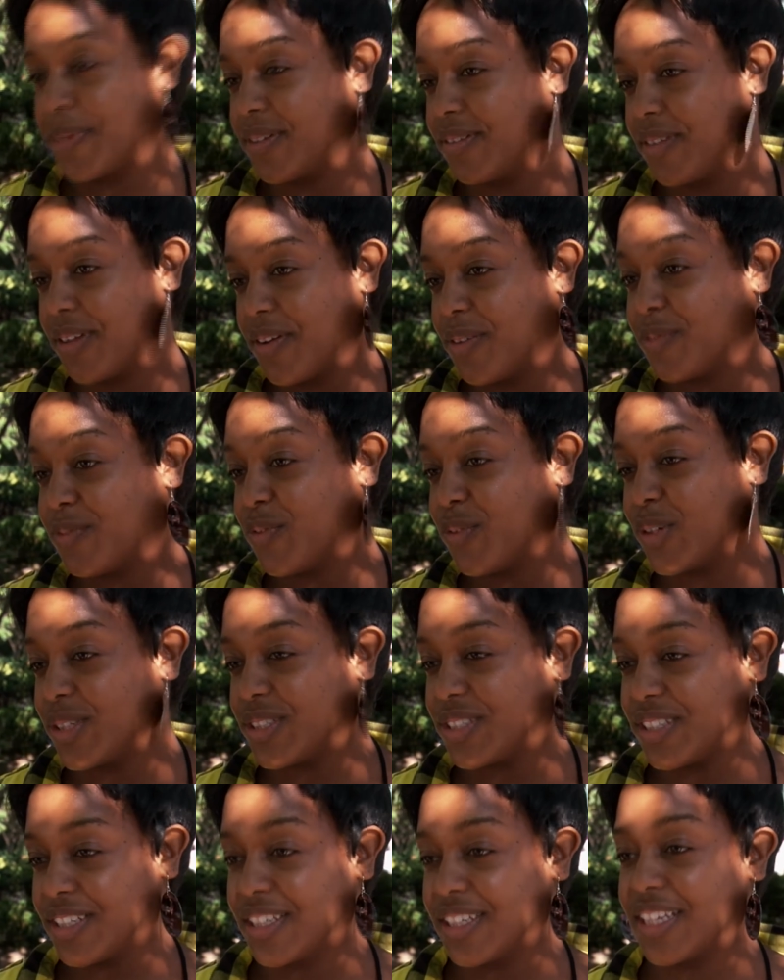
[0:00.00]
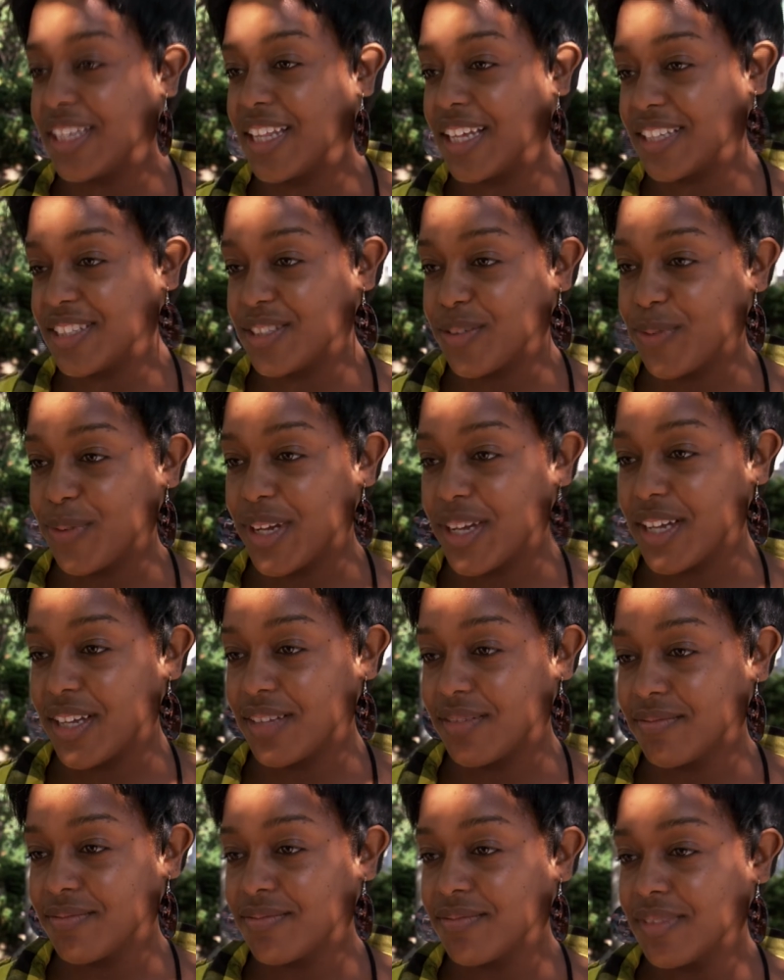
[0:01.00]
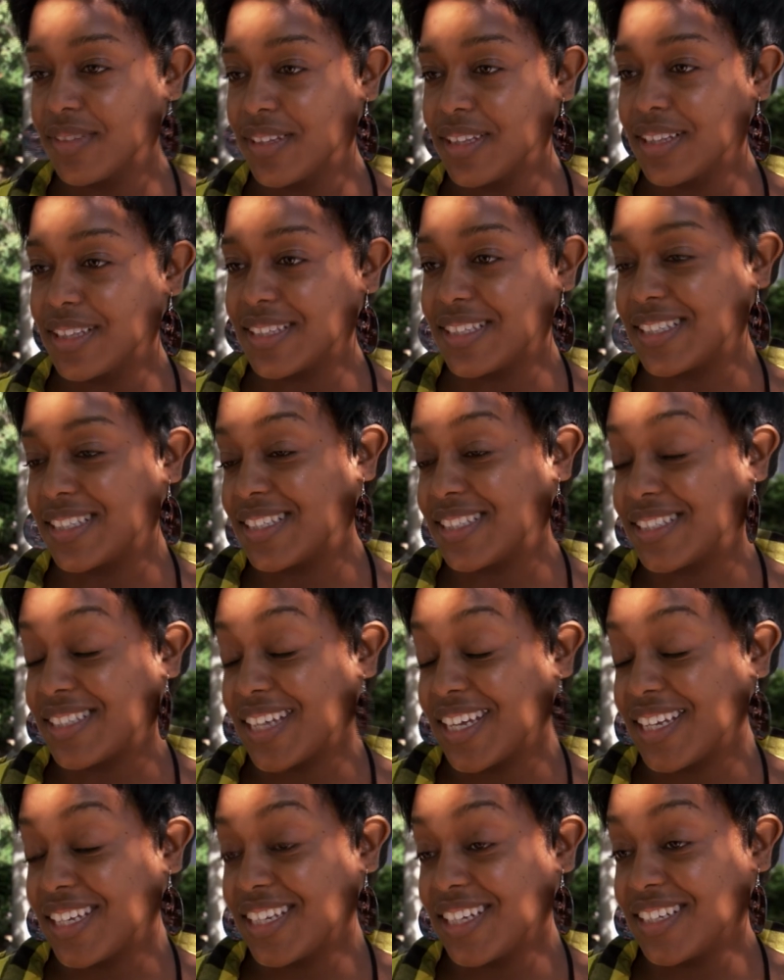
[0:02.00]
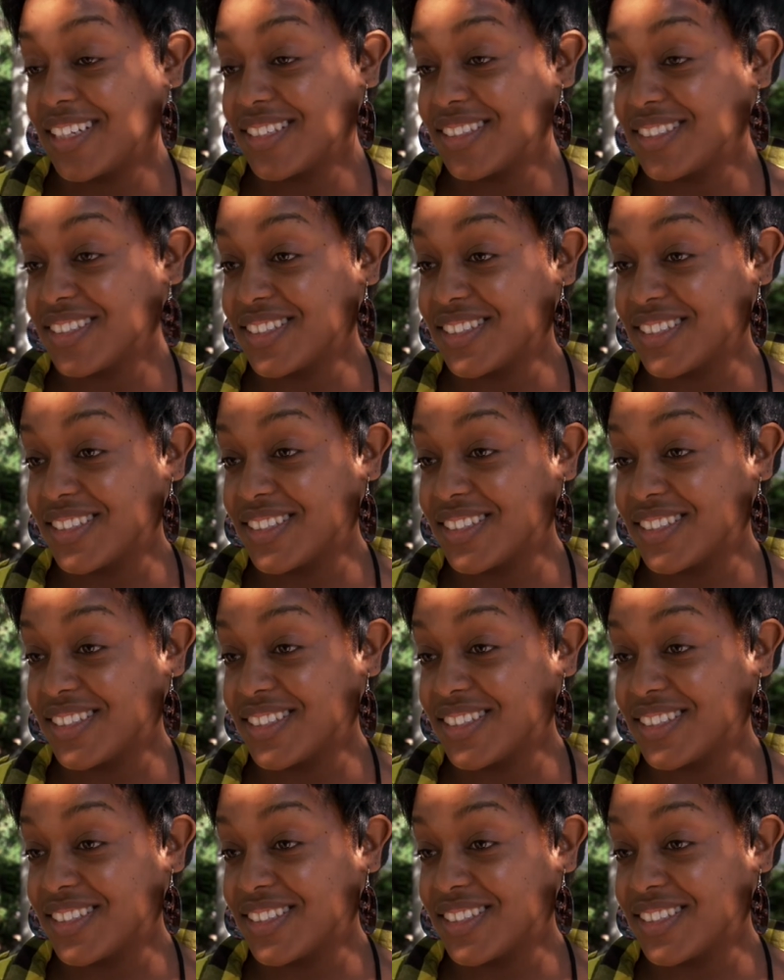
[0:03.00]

and unfortunately, that's the way the society is.